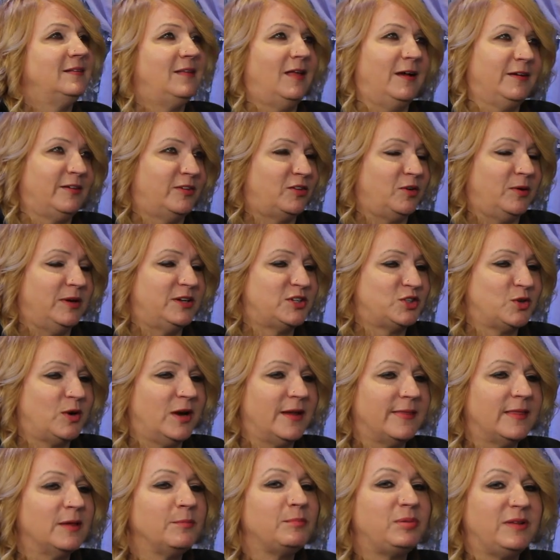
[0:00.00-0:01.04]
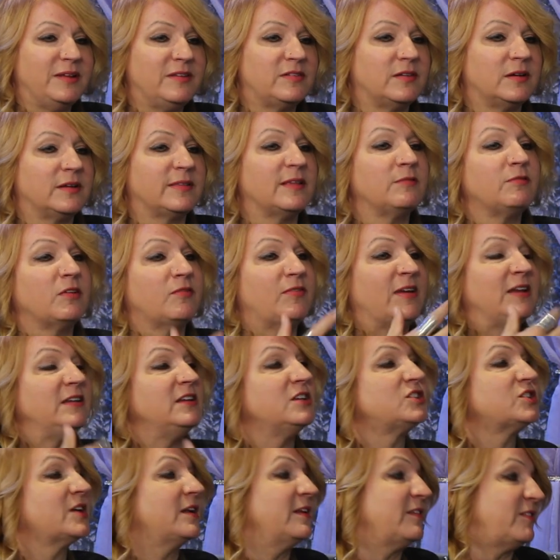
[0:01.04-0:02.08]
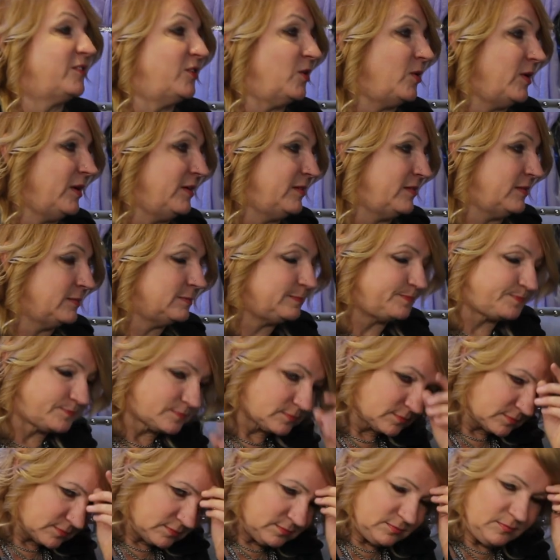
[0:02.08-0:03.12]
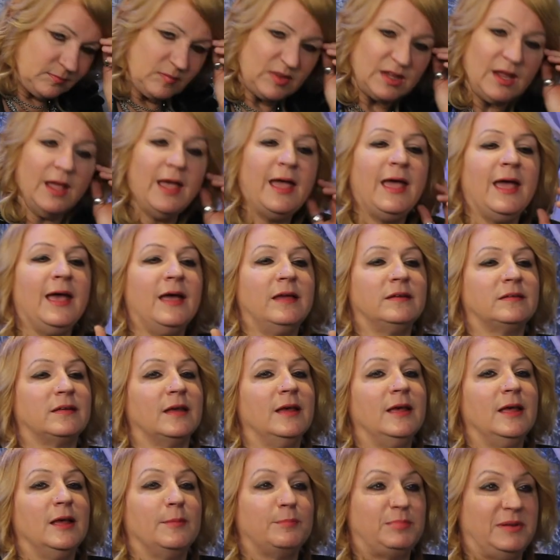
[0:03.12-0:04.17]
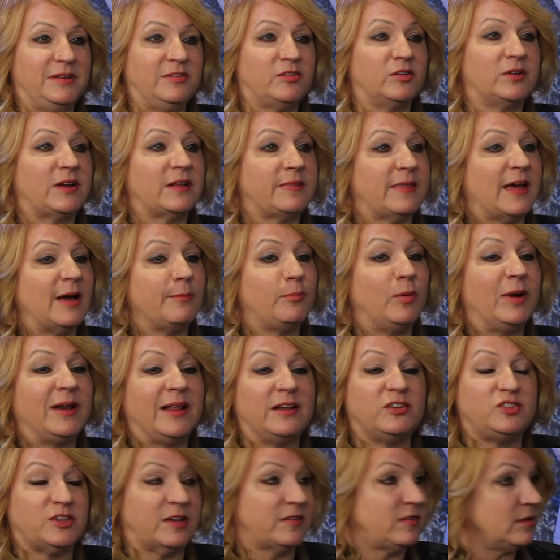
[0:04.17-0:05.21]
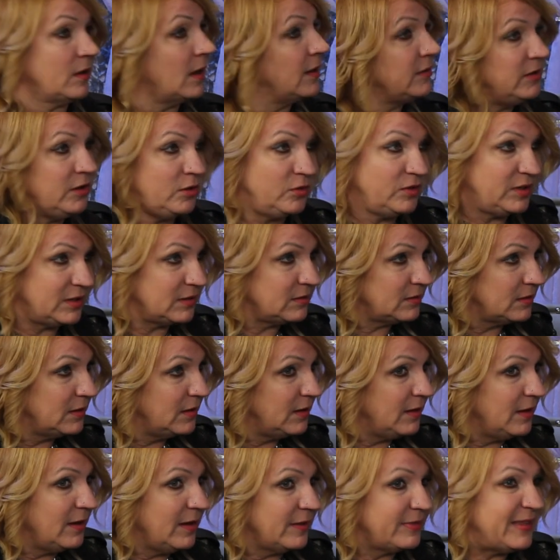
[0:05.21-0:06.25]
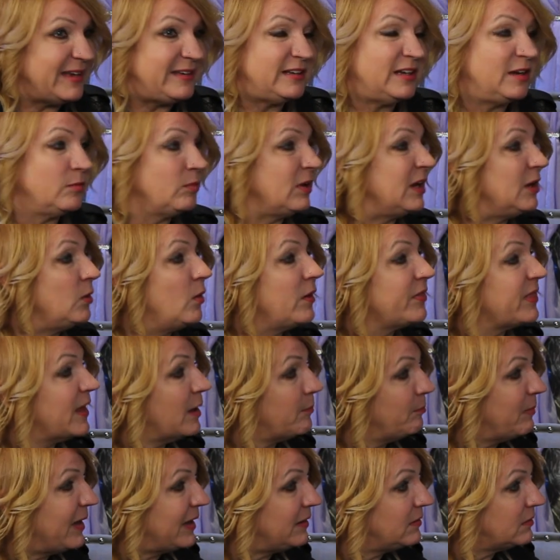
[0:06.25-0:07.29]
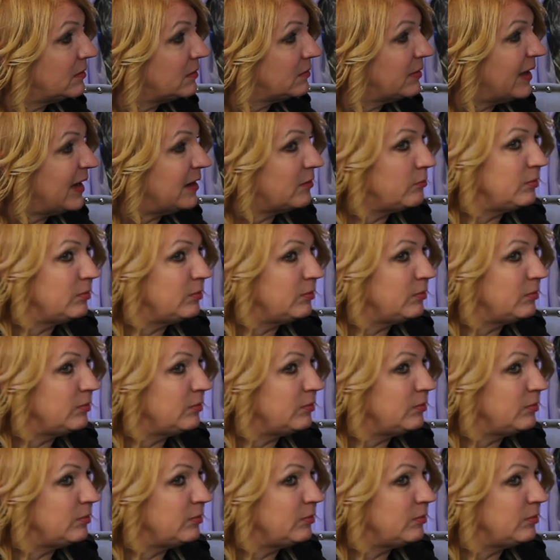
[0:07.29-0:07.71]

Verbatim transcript: long story short, then Blizzard, then Vivendi shut its doors. And Blizzard at that point had just gone union. They didn't really know what that meant. They